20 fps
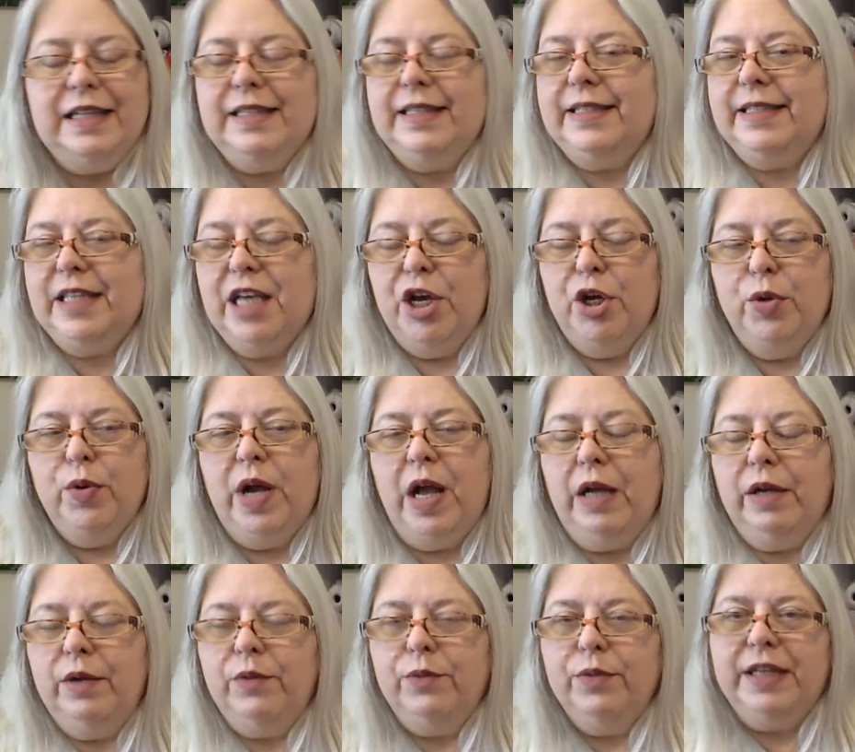So
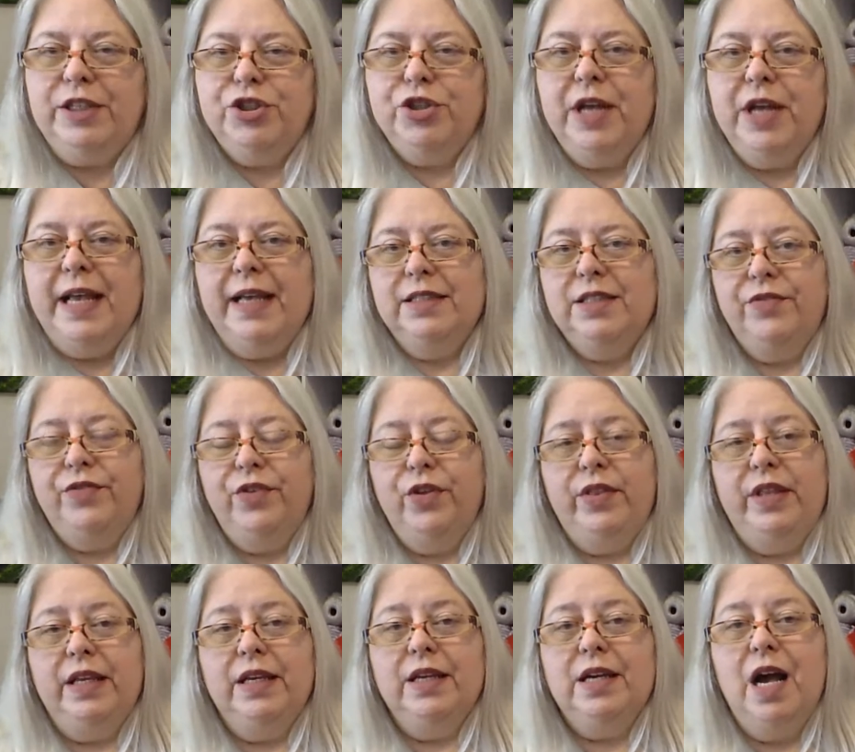raise your hand if
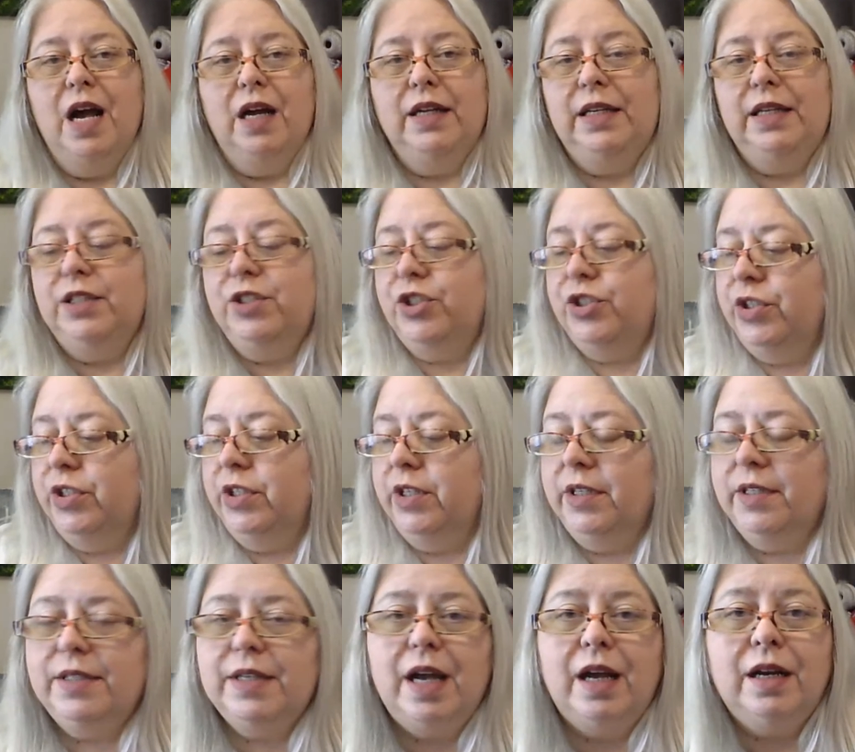you think Connie
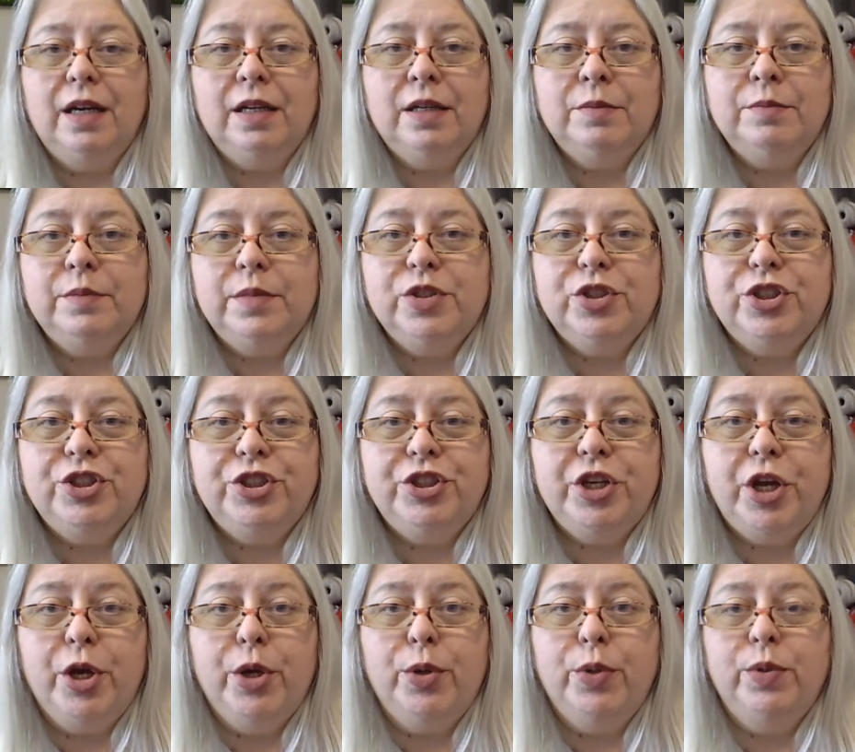should
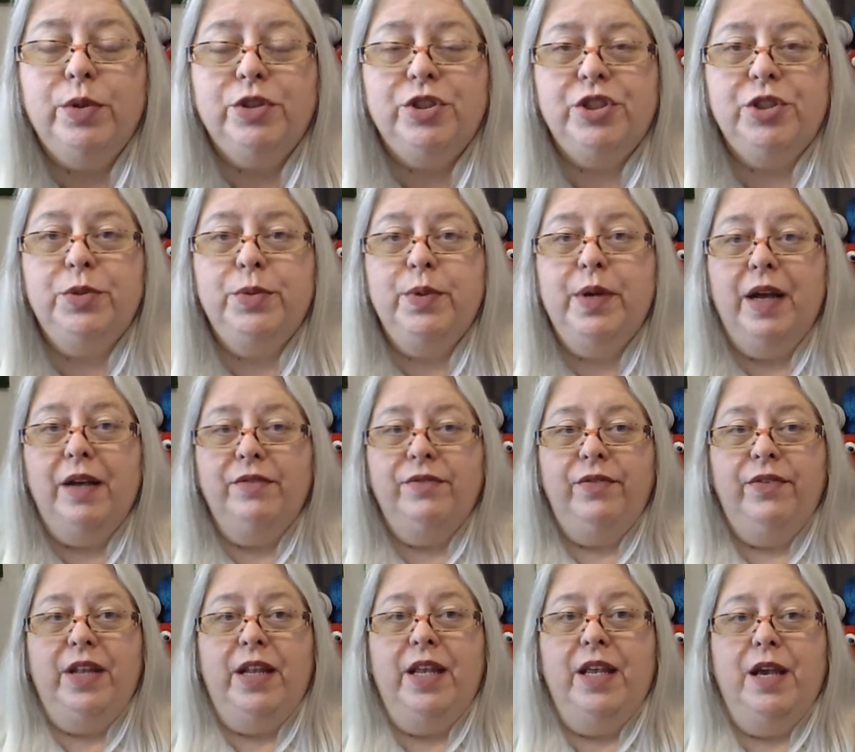do a
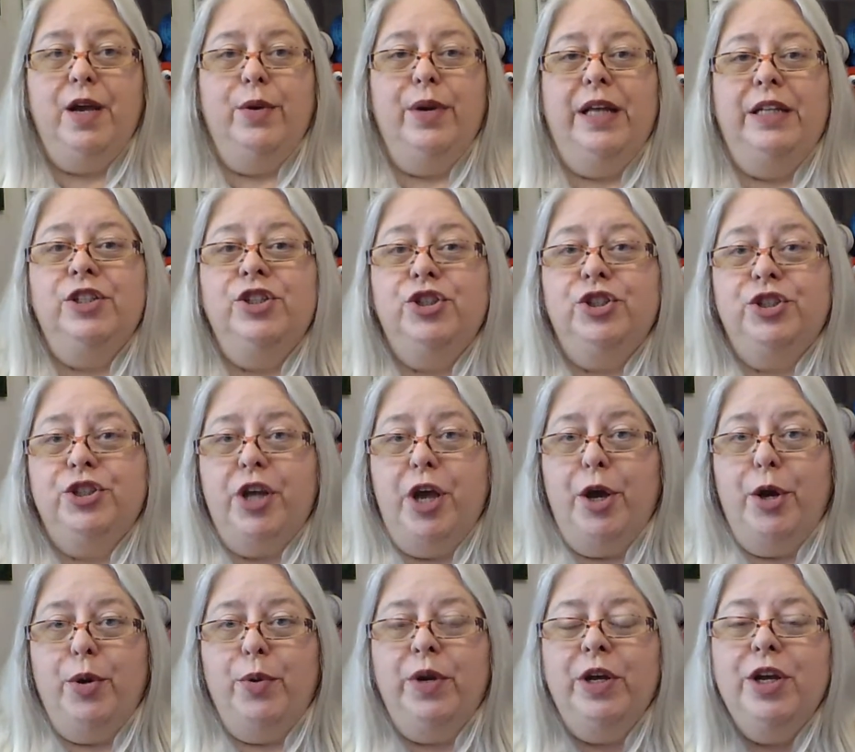video and
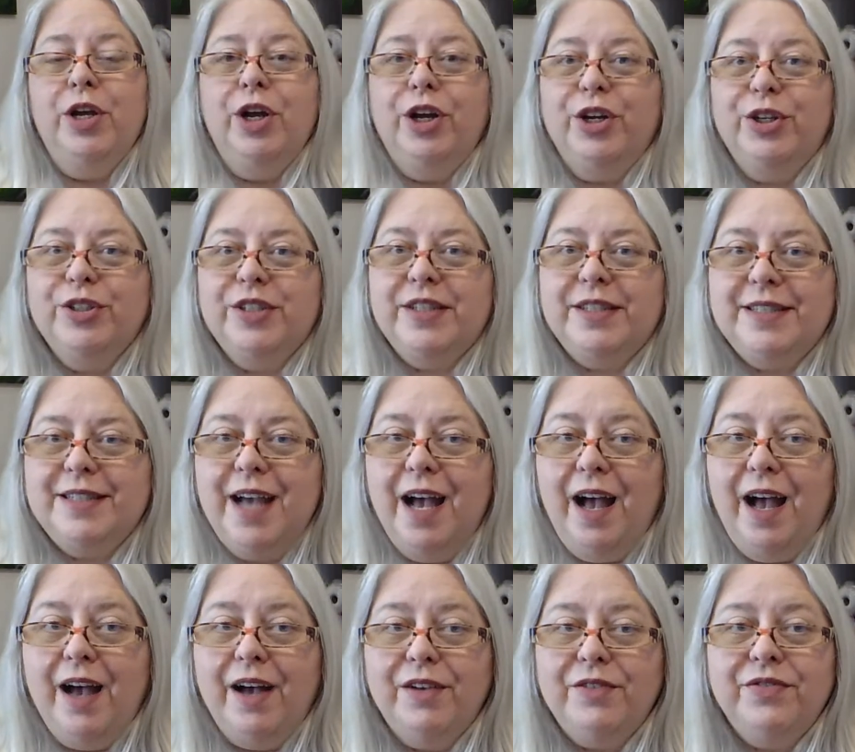show her
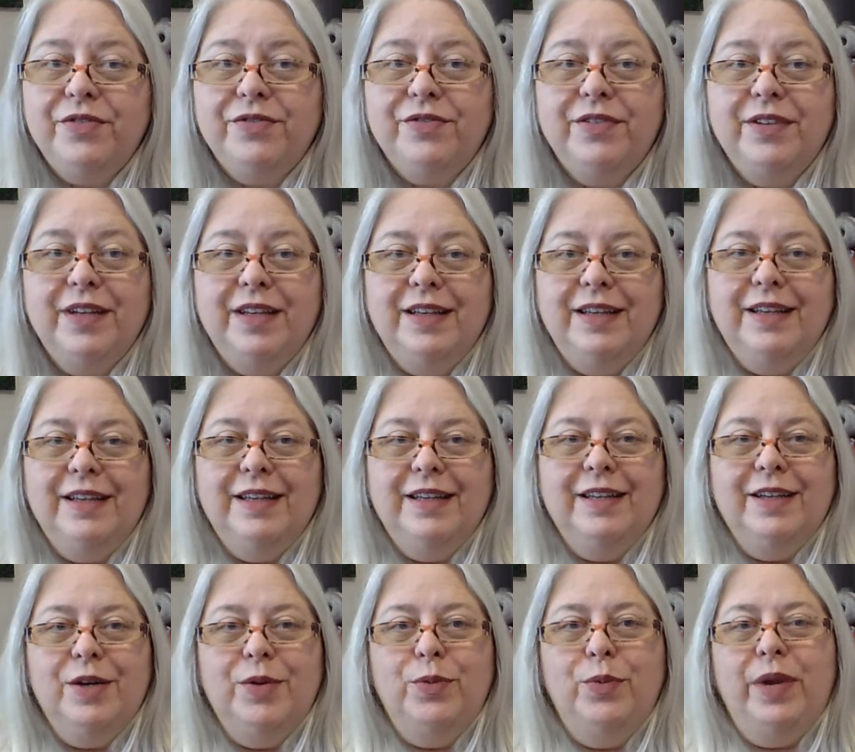stuff.
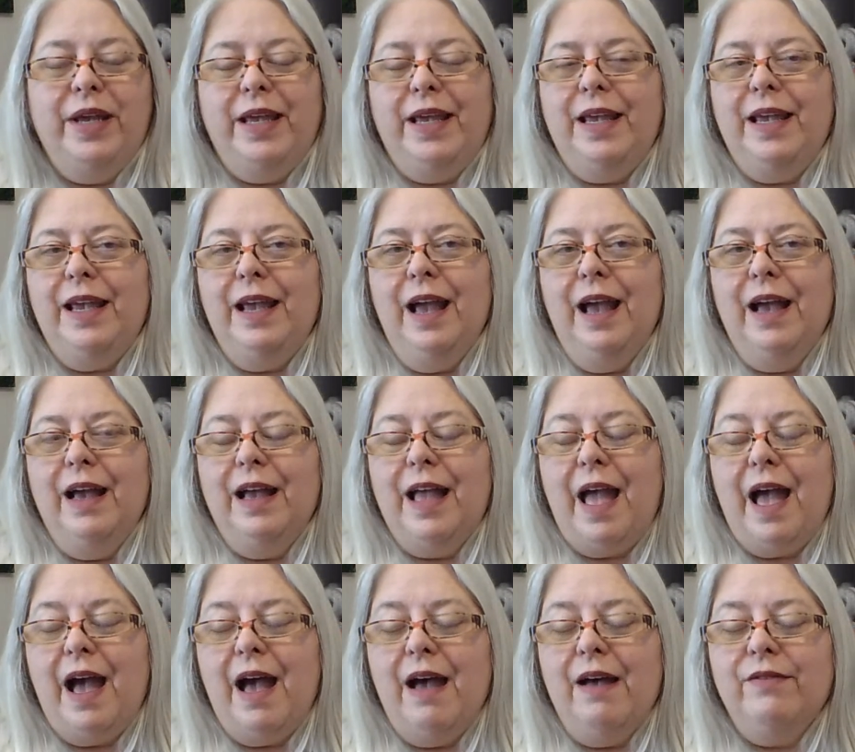We
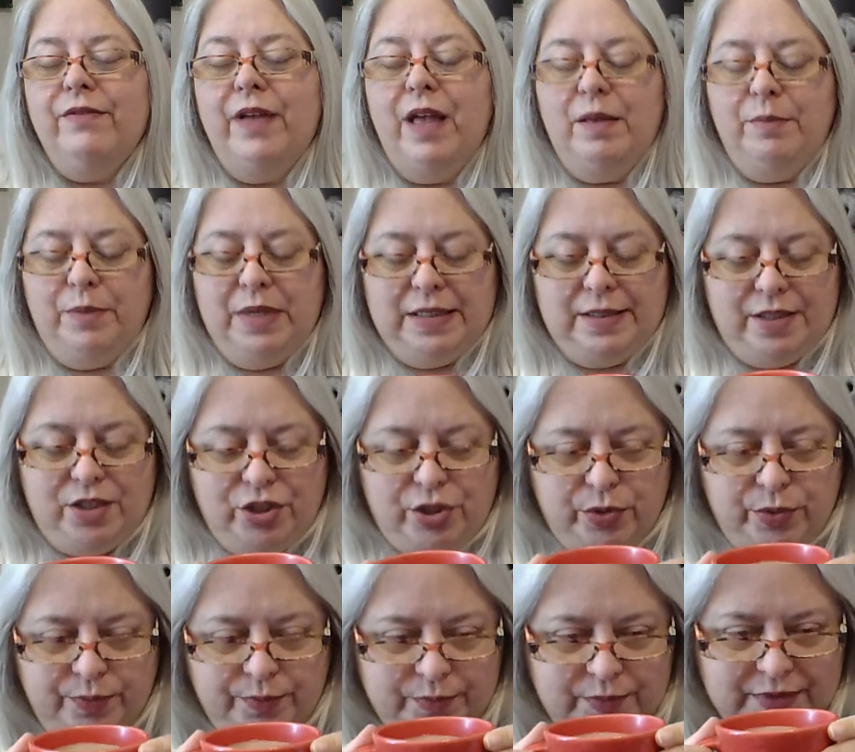have missed
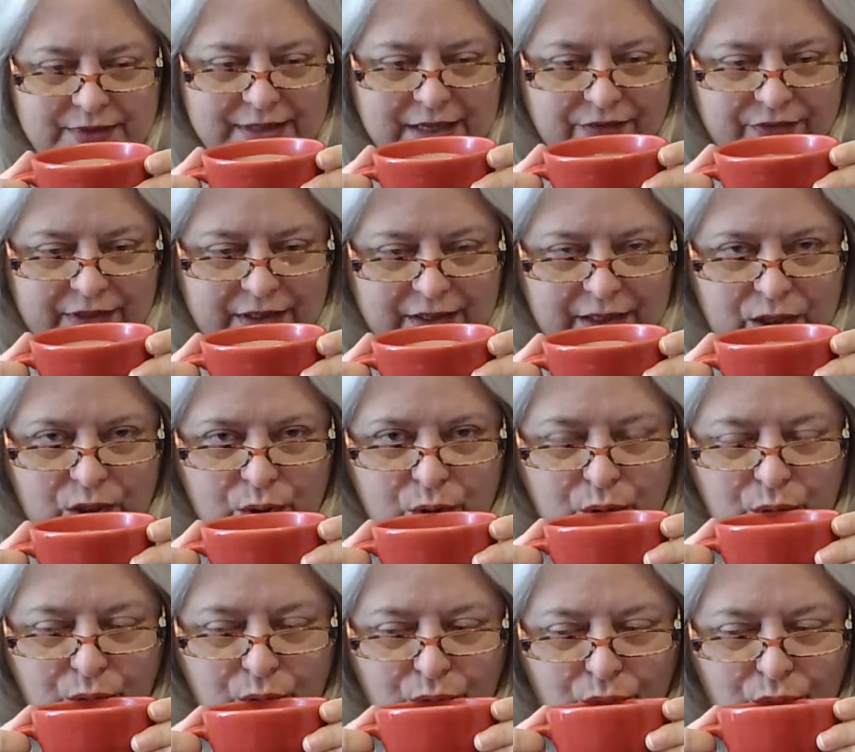you, definitely.